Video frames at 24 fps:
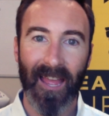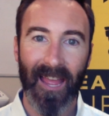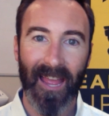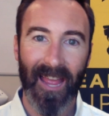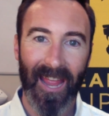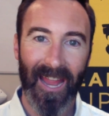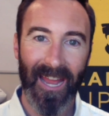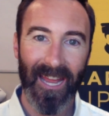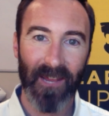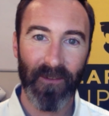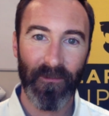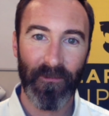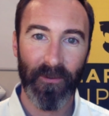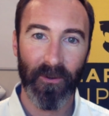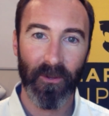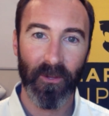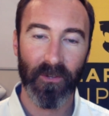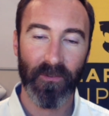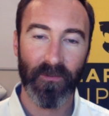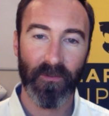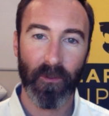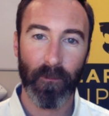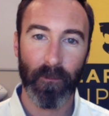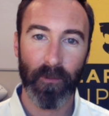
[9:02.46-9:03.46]
Hey, Fearless
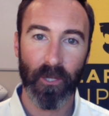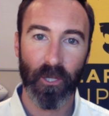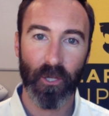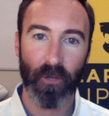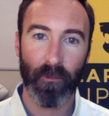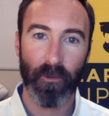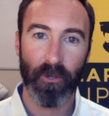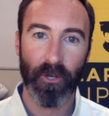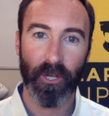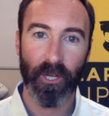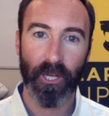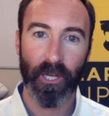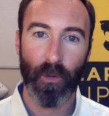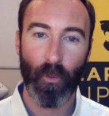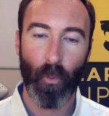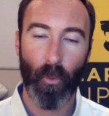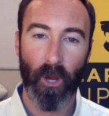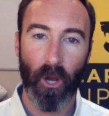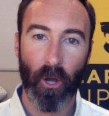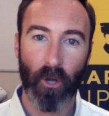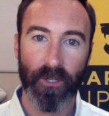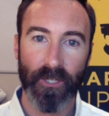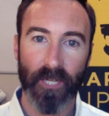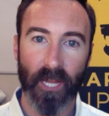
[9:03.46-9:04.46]
Flipping community, we are
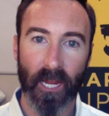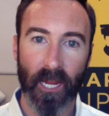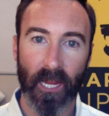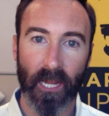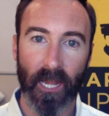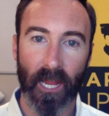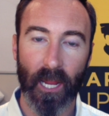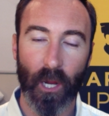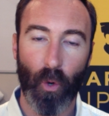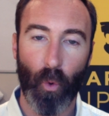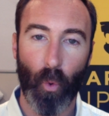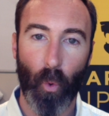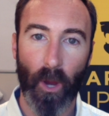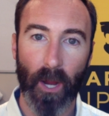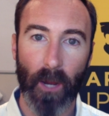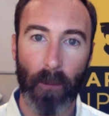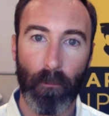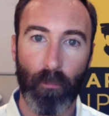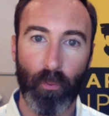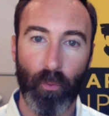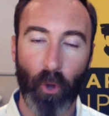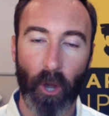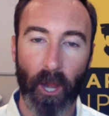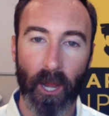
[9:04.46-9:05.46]
taking a quick
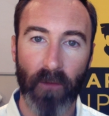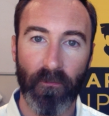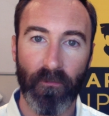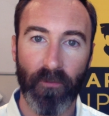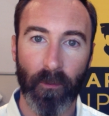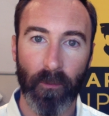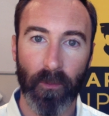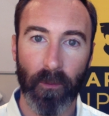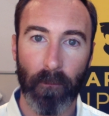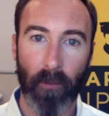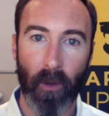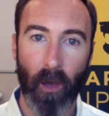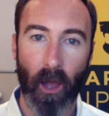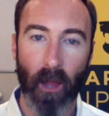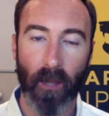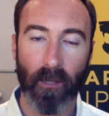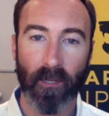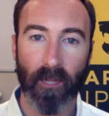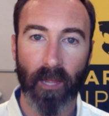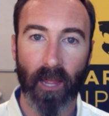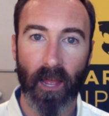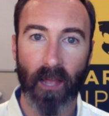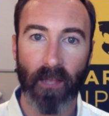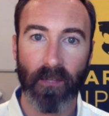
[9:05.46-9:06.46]
break from the
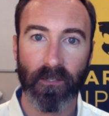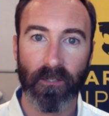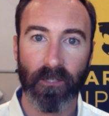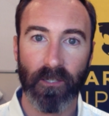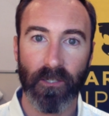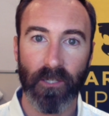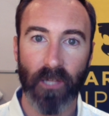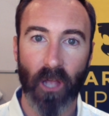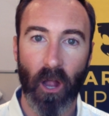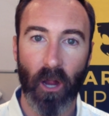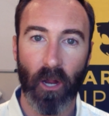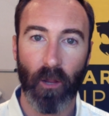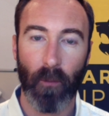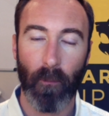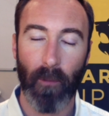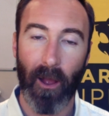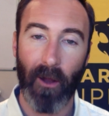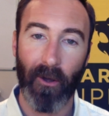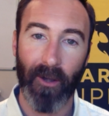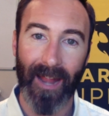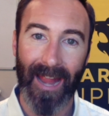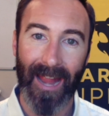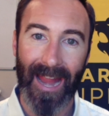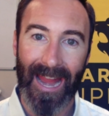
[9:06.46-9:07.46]
podcast to talk about
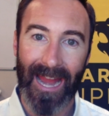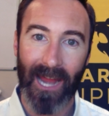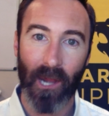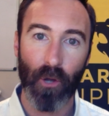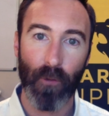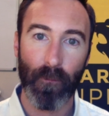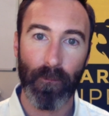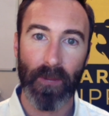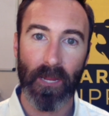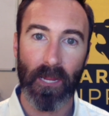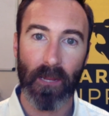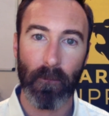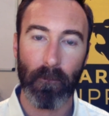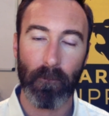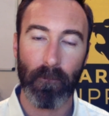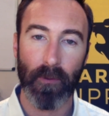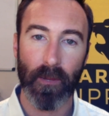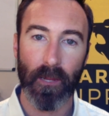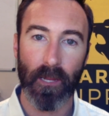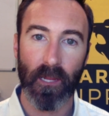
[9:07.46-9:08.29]
Airbnb.